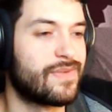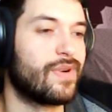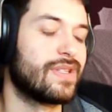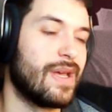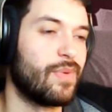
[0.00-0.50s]

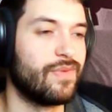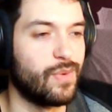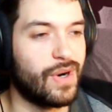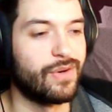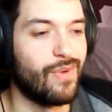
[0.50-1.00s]
For example, if
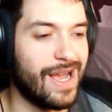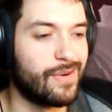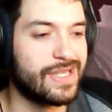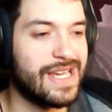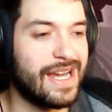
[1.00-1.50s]
you wanted
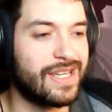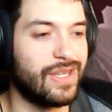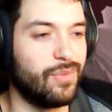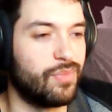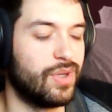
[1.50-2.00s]
rider attack,
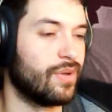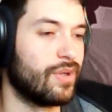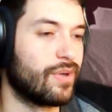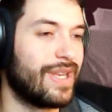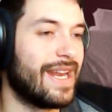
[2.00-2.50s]

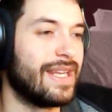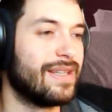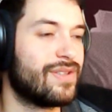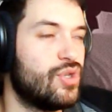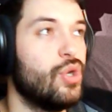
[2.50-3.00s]
you're
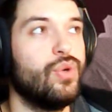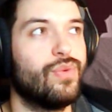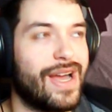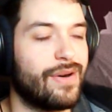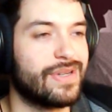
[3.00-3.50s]
getting 2
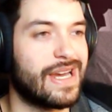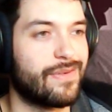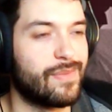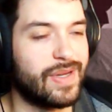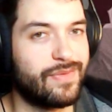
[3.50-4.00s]
rider
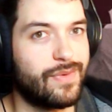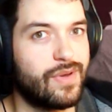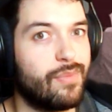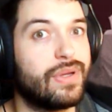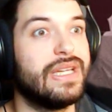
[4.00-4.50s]
attack from a
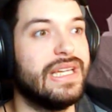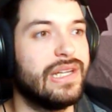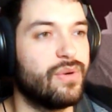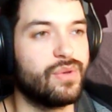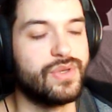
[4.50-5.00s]

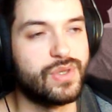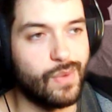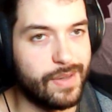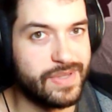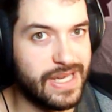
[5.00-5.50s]
complete gold
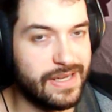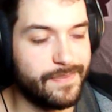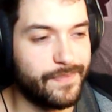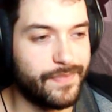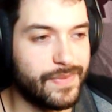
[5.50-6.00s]
swamp set.
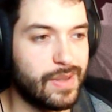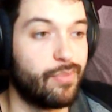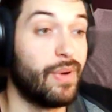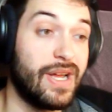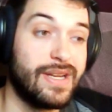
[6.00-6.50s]

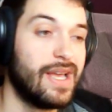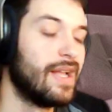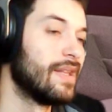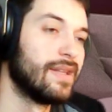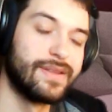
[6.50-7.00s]
But
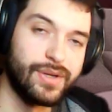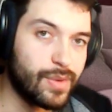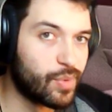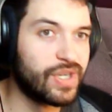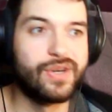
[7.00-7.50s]
they're
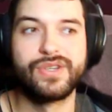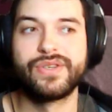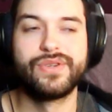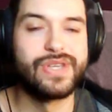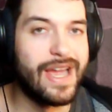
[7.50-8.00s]
the
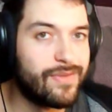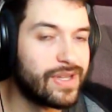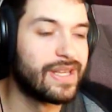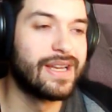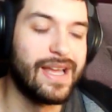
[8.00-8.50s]
precursor to
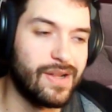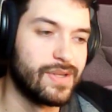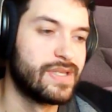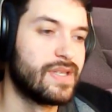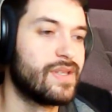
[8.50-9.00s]
everything
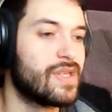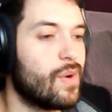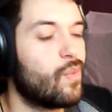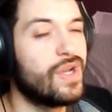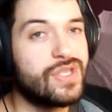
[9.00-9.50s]
else.
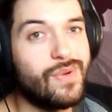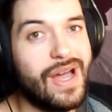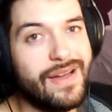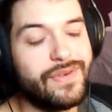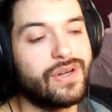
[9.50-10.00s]
So once you
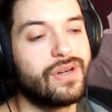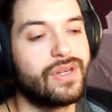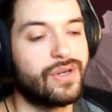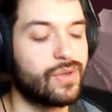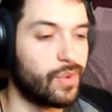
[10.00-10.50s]
have your
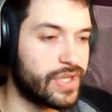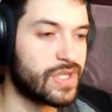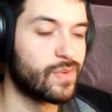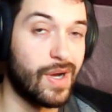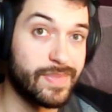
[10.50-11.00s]
golden
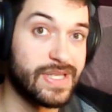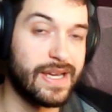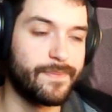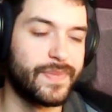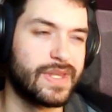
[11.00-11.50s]
swamp
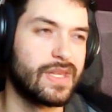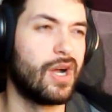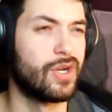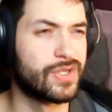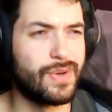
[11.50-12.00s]
set,
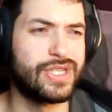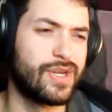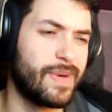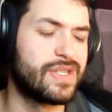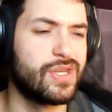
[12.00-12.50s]
also I
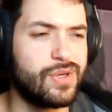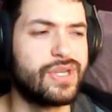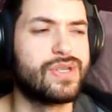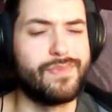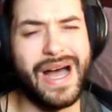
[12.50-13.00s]
should mention you
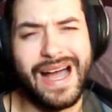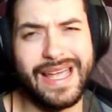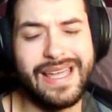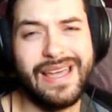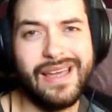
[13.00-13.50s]
can just
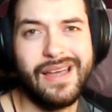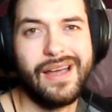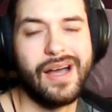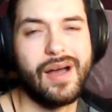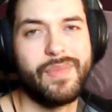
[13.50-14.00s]
buy
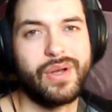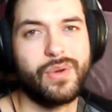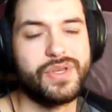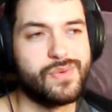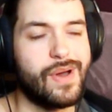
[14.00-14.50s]
a
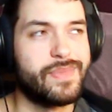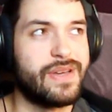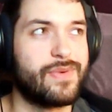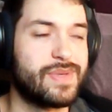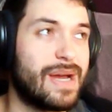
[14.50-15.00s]
golden swamp
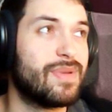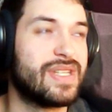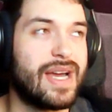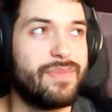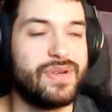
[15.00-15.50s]
set from time to
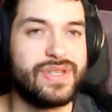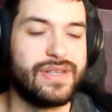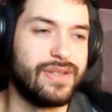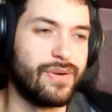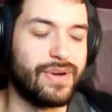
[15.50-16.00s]
time. There's
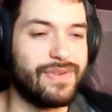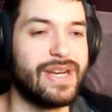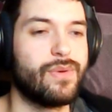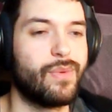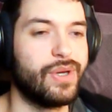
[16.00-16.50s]
an
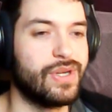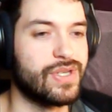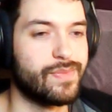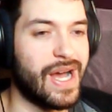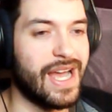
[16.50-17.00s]
event where you can
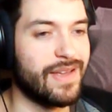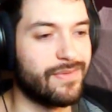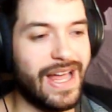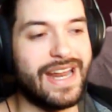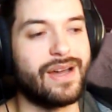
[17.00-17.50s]
just buy
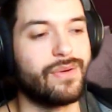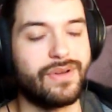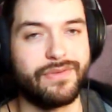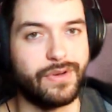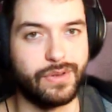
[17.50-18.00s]
flat out
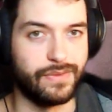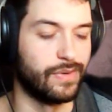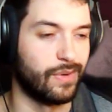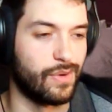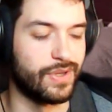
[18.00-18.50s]
a
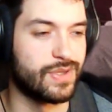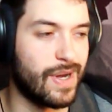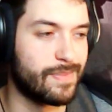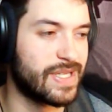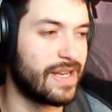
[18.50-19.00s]
full golden
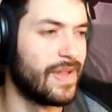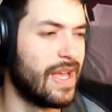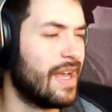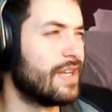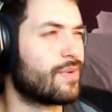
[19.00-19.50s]
swamp set.
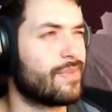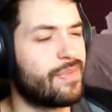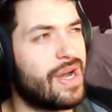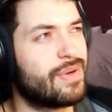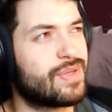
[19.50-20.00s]
I don't
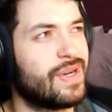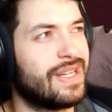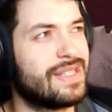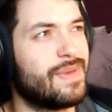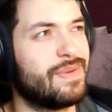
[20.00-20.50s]
remember how much
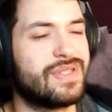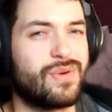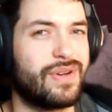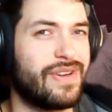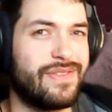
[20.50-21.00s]
money it is. Maybe it's
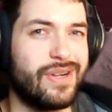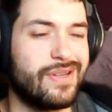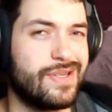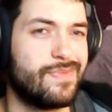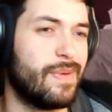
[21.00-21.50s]

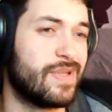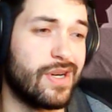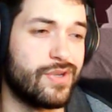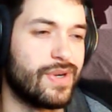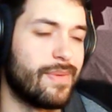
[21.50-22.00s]
$25. Maybe it's
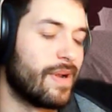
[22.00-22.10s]
$100.